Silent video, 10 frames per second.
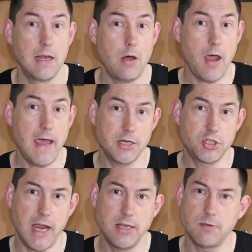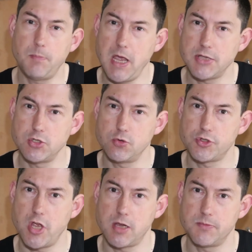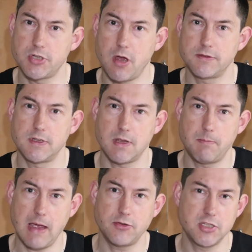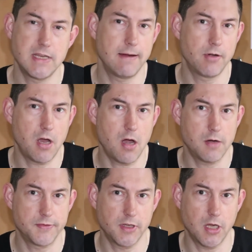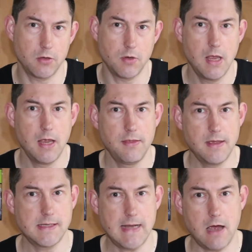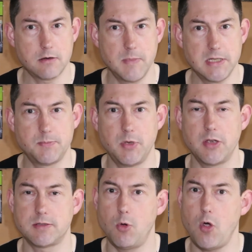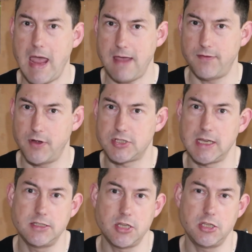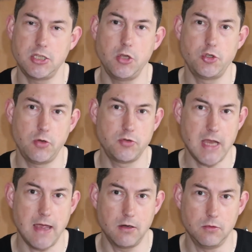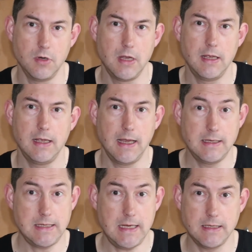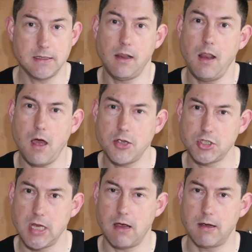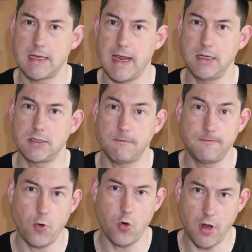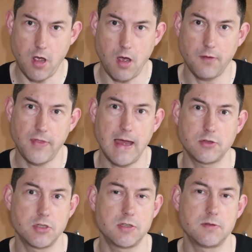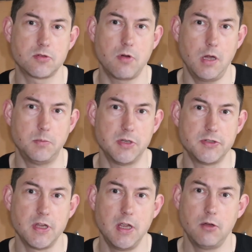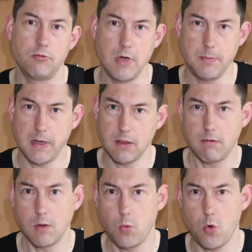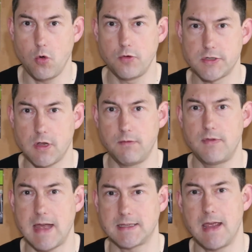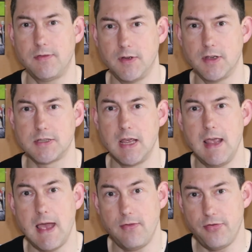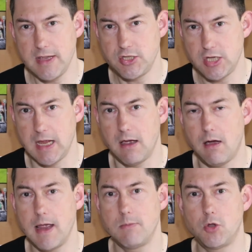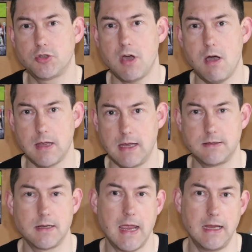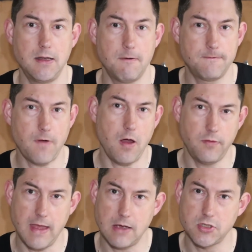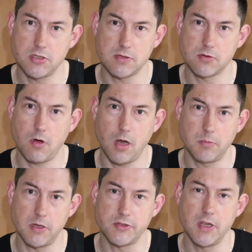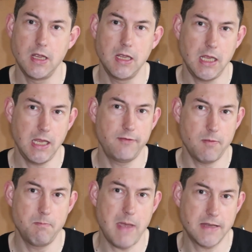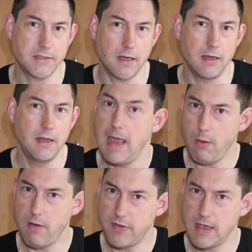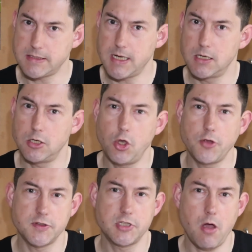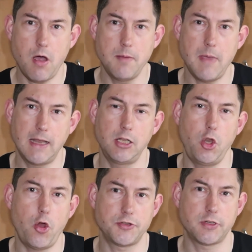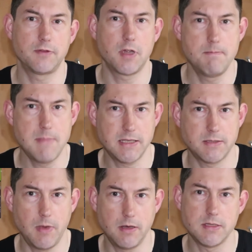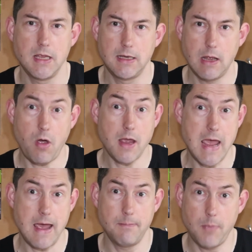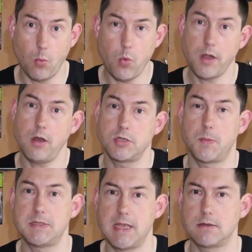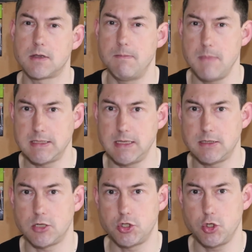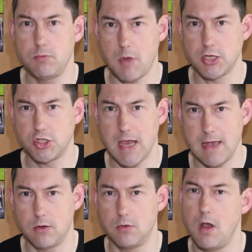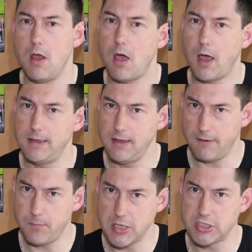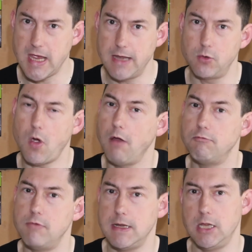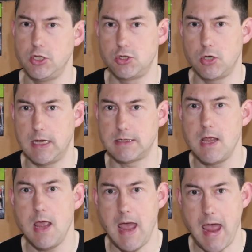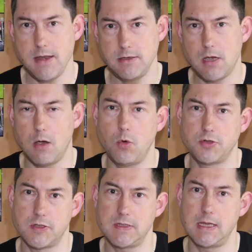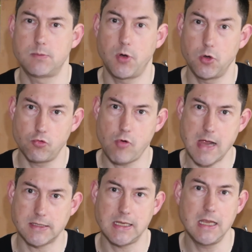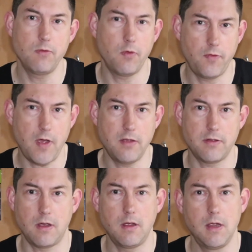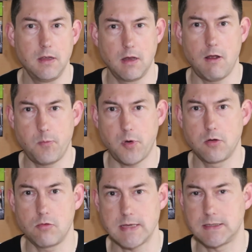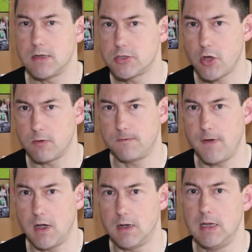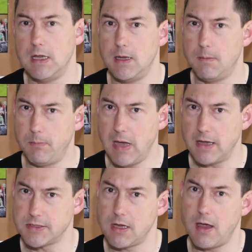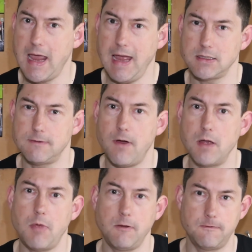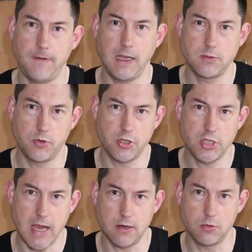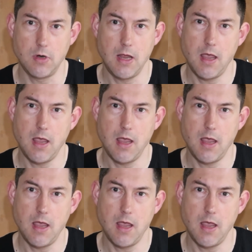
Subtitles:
Now, I had a change of personal circumstances about 1.5 years ago. This allowed me to put more effort into the YouTube channel. Indeed, last year I gained 4,500 subscribers, reaping the rewards of that effort. And this year I am on target to gain 5,000 subscribers, even better. However, that's taken a lot of time and a lot of commitment. Now, I am 100% committed to my channel. I love my channel, I really enjoy it, and I want to see it progress even further than I've progressed it so far. But I had to find my feet with the channel,